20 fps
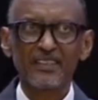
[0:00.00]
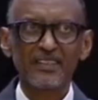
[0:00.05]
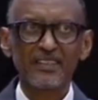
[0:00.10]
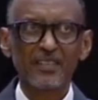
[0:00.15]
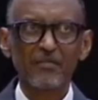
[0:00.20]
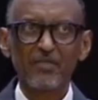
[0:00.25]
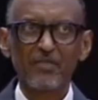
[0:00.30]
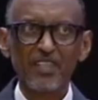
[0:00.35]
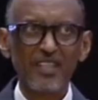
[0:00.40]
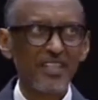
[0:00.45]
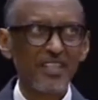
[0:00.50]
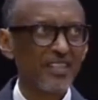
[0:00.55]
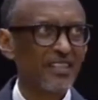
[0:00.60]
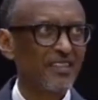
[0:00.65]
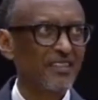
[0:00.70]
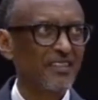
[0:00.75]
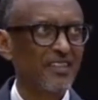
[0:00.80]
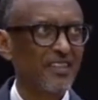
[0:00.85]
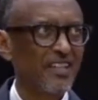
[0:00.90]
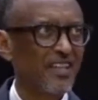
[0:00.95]
I'm
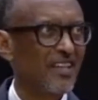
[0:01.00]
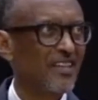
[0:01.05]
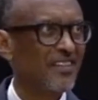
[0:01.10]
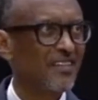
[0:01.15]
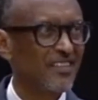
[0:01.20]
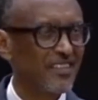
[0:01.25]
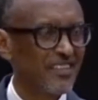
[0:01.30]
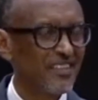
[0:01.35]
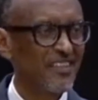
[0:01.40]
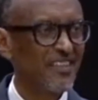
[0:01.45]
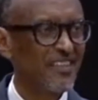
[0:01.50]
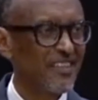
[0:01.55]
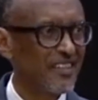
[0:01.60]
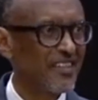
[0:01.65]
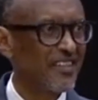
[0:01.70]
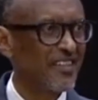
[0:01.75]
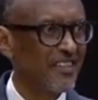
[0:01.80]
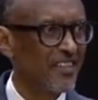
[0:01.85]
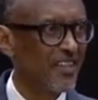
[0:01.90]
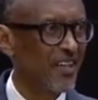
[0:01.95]
saying there are things
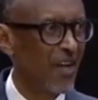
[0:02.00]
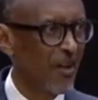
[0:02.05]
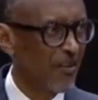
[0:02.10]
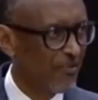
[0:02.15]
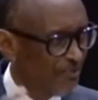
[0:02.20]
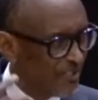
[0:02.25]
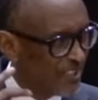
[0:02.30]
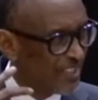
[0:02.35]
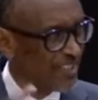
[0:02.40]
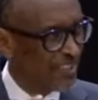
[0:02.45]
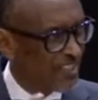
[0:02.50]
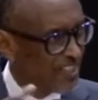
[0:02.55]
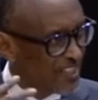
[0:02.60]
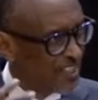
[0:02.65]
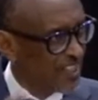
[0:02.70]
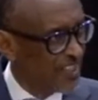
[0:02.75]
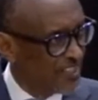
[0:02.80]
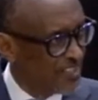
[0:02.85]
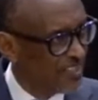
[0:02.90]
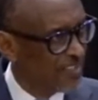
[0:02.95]
that have really
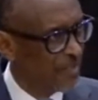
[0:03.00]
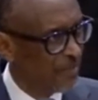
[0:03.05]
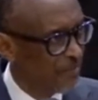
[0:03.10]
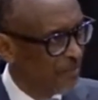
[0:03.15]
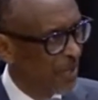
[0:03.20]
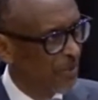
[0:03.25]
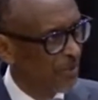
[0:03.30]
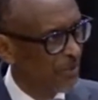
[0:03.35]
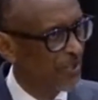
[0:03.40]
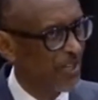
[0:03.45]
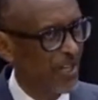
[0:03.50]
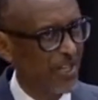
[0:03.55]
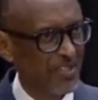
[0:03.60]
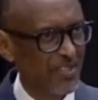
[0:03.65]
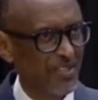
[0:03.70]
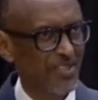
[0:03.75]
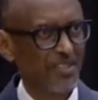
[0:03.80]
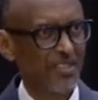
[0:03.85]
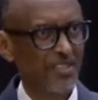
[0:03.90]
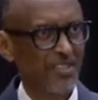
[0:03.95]
changed about
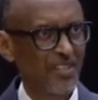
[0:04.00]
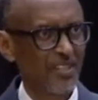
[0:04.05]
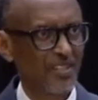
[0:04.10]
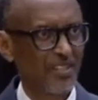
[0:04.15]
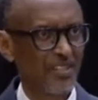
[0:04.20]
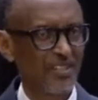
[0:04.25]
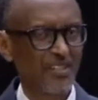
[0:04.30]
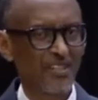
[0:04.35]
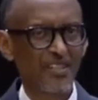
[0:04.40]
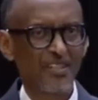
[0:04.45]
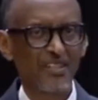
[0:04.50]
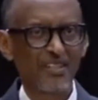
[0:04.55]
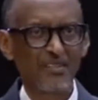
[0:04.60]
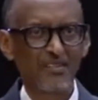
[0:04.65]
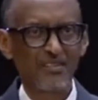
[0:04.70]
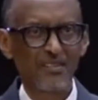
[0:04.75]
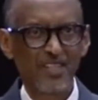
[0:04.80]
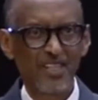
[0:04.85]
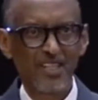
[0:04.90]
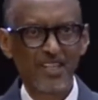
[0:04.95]
us. And
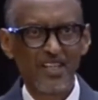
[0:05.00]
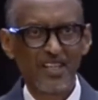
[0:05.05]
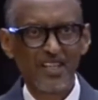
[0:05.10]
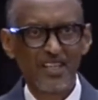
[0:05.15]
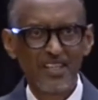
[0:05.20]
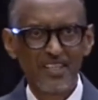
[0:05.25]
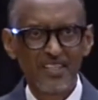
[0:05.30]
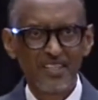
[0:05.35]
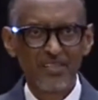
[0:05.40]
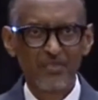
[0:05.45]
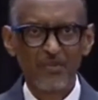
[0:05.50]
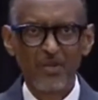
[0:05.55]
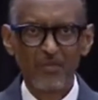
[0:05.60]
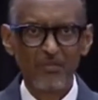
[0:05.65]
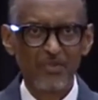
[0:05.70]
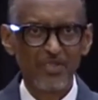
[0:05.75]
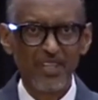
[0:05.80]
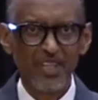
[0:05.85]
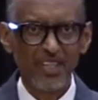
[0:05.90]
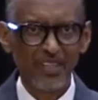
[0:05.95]
that's why
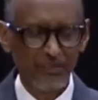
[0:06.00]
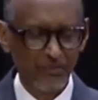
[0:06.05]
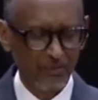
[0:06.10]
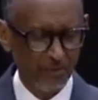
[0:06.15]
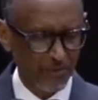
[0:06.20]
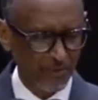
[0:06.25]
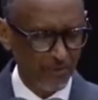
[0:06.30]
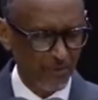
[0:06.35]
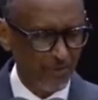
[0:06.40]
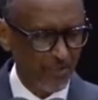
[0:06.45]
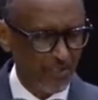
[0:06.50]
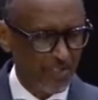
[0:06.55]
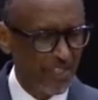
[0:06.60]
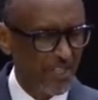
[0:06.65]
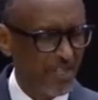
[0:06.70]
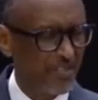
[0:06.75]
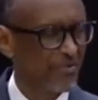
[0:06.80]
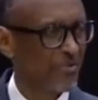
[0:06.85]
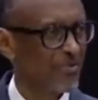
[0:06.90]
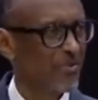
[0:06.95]
I'm saying we don't
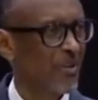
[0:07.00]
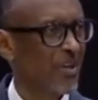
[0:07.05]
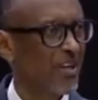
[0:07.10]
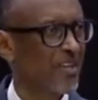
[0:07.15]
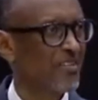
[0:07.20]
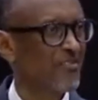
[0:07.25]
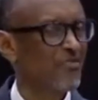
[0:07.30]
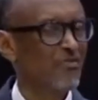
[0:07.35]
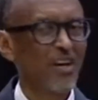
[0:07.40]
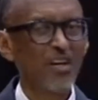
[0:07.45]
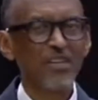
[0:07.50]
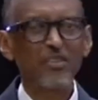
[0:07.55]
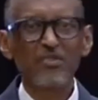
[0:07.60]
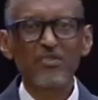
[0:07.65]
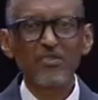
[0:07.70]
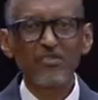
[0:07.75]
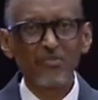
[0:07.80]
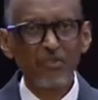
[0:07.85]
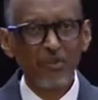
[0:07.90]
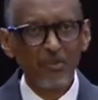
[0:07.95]
have to learn
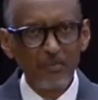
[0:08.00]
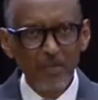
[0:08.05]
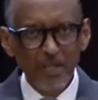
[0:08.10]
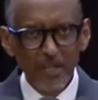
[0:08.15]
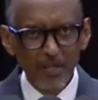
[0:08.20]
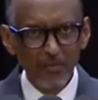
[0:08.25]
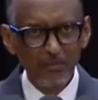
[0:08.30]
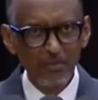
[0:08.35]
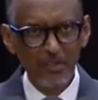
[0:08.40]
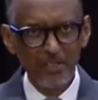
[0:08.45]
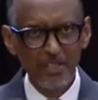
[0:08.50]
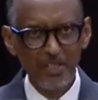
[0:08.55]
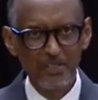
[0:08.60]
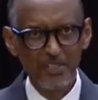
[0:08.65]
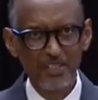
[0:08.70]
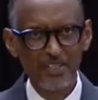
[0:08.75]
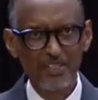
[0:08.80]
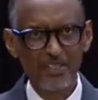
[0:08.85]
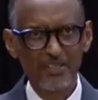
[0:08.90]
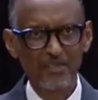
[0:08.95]
values from anybody
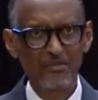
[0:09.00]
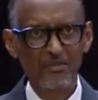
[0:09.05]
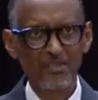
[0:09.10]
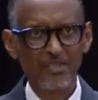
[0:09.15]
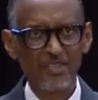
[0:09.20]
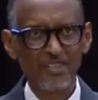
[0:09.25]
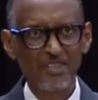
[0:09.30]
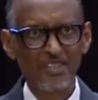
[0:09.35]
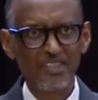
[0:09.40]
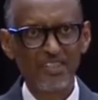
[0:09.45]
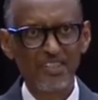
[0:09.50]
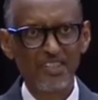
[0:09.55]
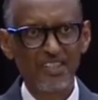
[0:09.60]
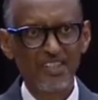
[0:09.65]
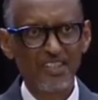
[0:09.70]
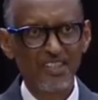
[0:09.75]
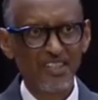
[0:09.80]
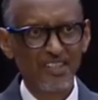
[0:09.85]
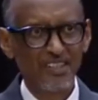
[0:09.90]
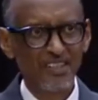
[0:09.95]
ourselves.
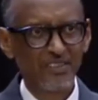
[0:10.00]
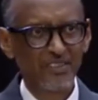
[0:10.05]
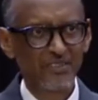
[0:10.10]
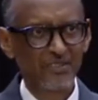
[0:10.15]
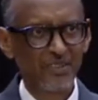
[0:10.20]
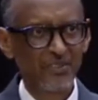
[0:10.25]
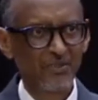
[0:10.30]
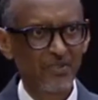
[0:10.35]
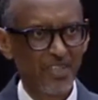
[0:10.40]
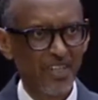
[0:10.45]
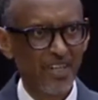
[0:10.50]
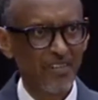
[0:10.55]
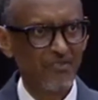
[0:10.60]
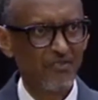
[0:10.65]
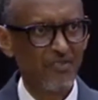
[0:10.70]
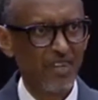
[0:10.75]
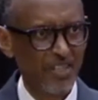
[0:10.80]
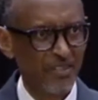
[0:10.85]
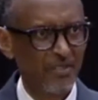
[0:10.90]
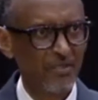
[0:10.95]
We have
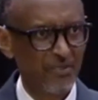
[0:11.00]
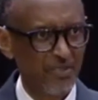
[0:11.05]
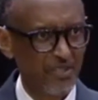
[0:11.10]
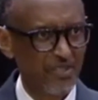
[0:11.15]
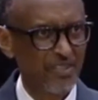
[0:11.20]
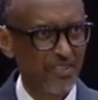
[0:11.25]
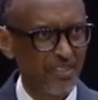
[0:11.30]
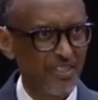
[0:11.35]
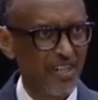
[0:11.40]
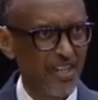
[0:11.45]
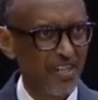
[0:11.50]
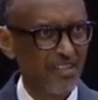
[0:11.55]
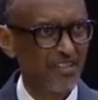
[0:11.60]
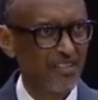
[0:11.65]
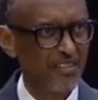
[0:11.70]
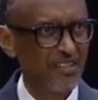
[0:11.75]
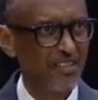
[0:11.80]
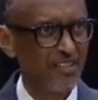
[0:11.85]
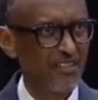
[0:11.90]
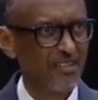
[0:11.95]
values in
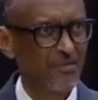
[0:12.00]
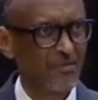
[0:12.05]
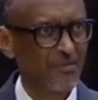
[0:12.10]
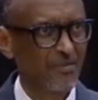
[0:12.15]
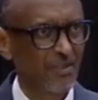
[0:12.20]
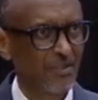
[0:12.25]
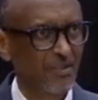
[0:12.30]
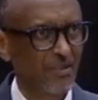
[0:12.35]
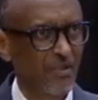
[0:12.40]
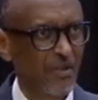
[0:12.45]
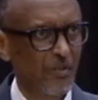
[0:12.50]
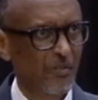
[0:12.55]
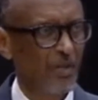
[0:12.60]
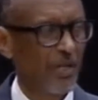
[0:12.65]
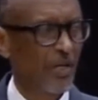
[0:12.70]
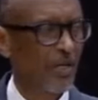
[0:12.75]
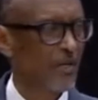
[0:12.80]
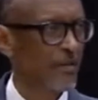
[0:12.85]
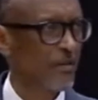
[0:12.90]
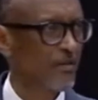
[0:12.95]
us that we go by.